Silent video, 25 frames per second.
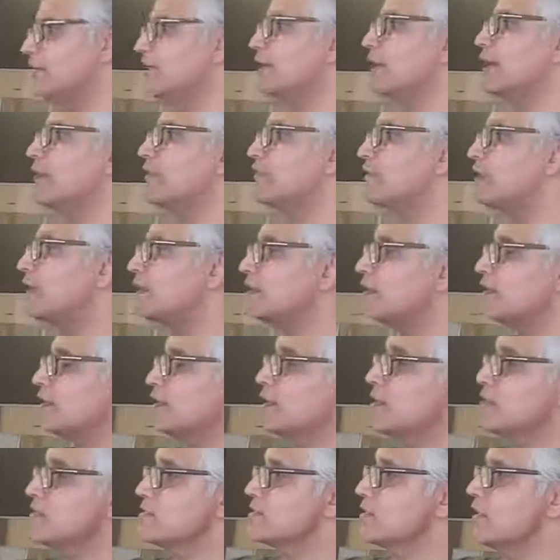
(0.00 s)
And then
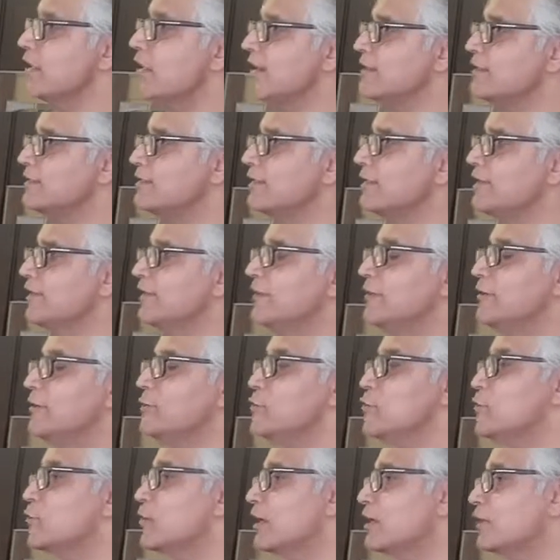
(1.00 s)
inside,
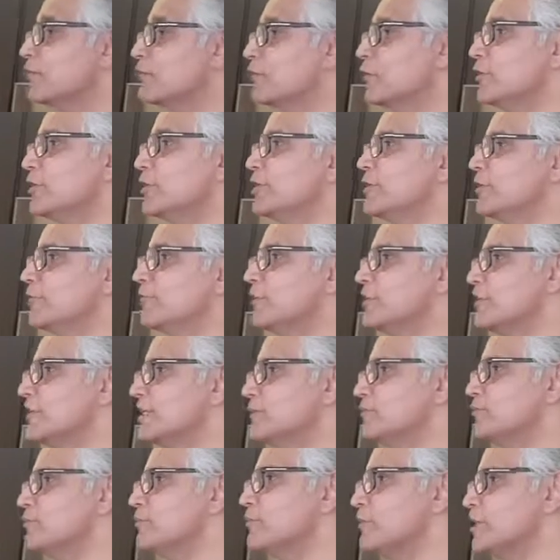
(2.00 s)
you can put different
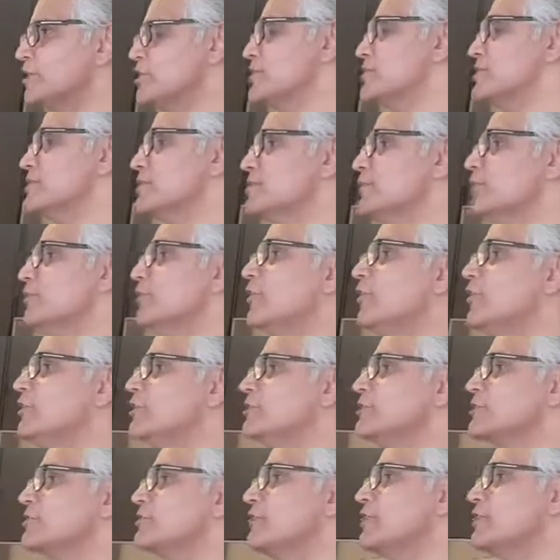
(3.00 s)
types of mixtures. So on
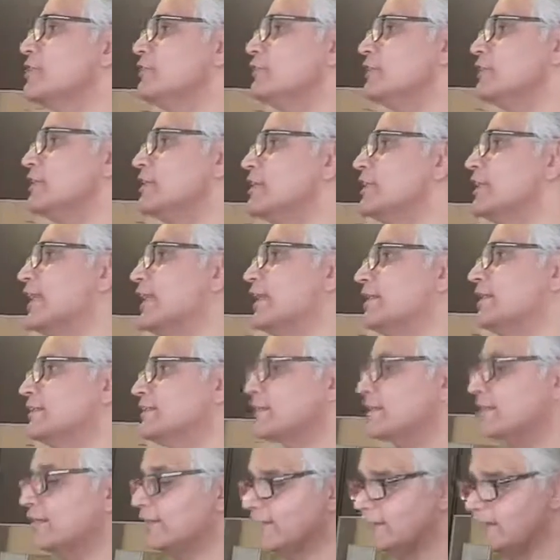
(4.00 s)
street food in
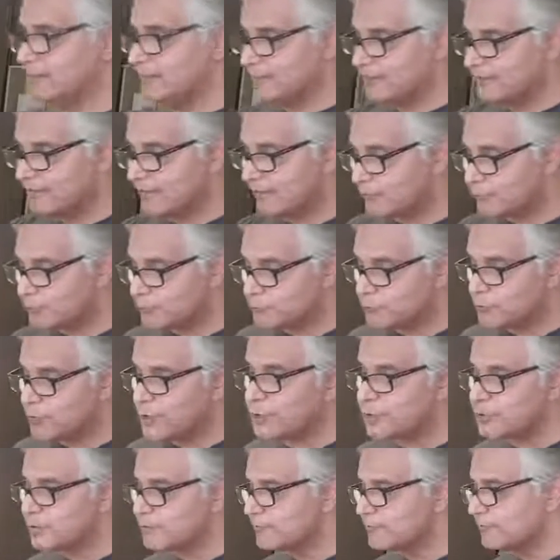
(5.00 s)
Calcutta, they would
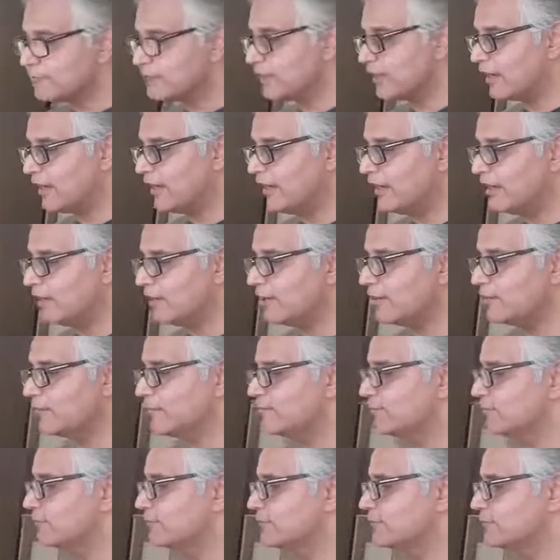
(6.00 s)
put
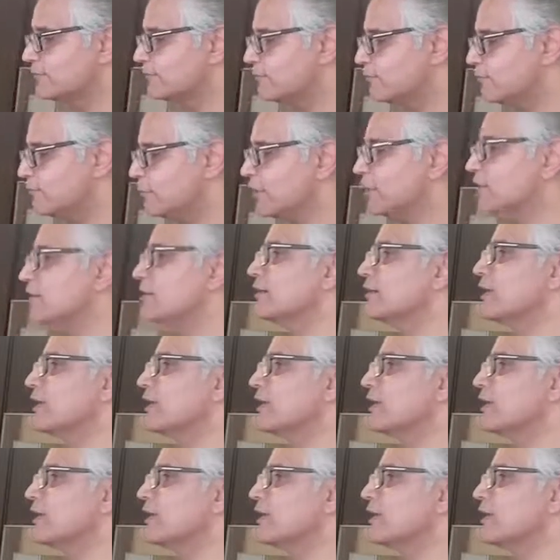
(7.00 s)
pickled